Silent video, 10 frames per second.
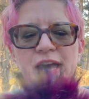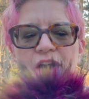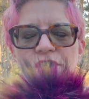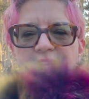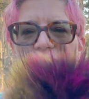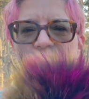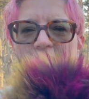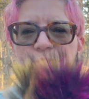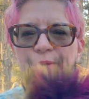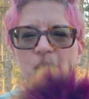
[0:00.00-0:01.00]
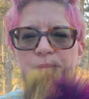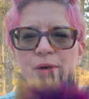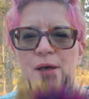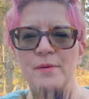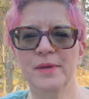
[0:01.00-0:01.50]
I already had this
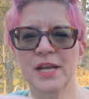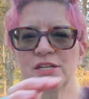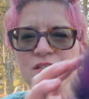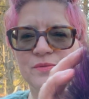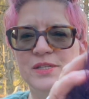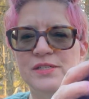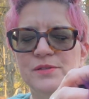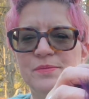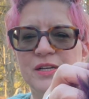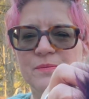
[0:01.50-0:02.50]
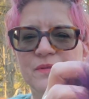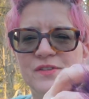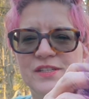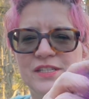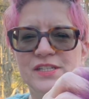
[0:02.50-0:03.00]
pom-pom and I just went to pick up a
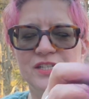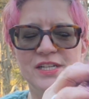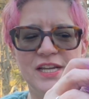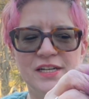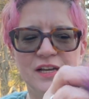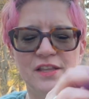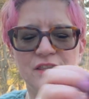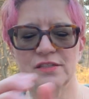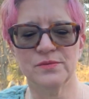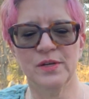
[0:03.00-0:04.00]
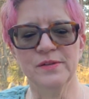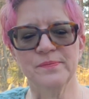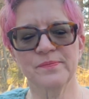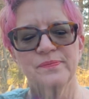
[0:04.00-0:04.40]
restitch today and got this one.